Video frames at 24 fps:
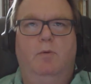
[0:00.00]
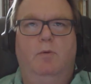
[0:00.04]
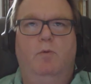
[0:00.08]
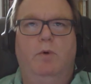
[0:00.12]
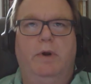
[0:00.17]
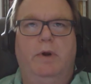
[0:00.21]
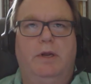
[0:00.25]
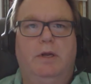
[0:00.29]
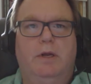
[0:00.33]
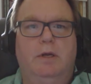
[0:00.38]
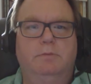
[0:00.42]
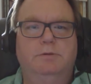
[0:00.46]

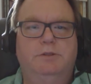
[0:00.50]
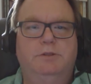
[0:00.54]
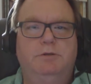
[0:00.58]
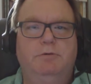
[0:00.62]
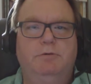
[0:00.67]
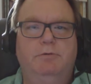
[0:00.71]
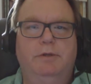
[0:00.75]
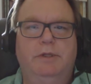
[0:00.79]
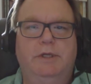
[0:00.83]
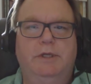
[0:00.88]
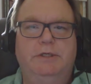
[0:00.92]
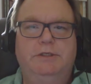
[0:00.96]
When it comes
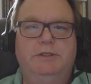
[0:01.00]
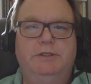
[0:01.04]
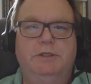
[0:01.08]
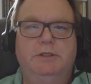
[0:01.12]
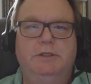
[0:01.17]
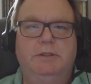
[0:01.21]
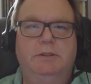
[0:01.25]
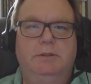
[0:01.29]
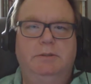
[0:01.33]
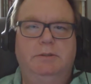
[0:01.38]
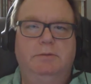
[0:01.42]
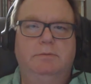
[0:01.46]
to
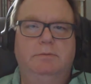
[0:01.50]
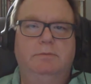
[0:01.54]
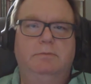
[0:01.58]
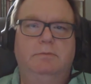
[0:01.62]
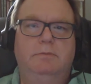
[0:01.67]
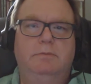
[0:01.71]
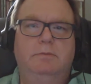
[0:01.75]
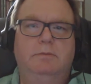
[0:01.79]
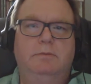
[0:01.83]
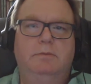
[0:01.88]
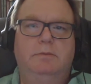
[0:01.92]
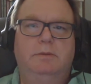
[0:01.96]
religion,
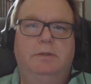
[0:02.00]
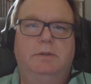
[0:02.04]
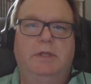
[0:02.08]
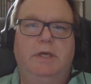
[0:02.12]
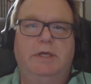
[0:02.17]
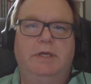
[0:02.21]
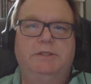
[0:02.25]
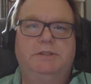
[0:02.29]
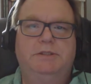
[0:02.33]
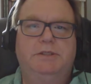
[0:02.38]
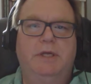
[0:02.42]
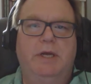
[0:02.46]

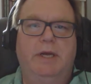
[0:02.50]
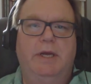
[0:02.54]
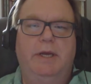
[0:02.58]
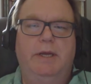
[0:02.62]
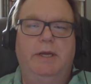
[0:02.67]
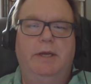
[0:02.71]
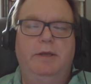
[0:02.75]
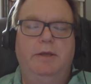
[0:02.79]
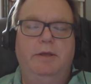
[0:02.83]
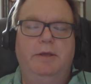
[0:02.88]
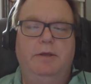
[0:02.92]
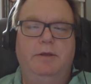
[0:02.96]
they
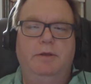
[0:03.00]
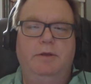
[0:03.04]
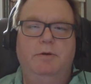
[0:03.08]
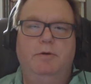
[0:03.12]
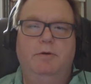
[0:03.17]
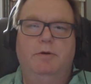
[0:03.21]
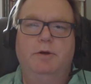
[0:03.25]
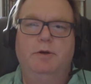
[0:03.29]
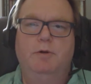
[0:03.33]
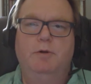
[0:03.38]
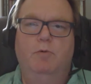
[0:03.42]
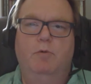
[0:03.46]
say
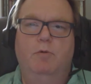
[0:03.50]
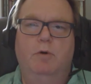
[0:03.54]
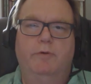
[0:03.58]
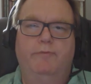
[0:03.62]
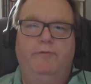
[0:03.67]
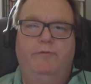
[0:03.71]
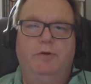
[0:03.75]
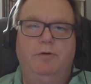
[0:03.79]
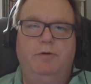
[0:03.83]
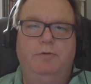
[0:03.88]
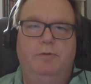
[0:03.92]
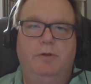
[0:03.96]
you can do
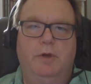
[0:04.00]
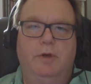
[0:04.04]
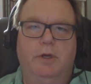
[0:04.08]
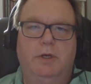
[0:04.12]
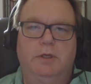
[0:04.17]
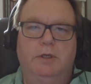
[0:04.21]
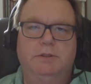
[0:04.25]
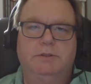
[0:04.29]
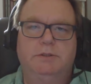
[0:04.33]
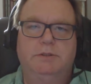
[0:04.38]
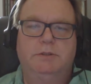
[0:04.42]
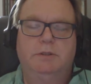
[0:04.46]
one of two
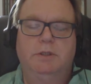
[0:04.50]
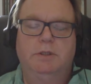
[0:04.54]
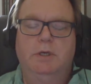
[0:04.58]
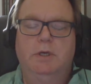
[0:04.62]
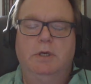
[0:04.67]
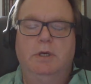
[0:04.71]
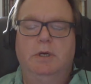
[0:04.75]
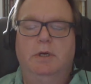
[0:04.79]
things.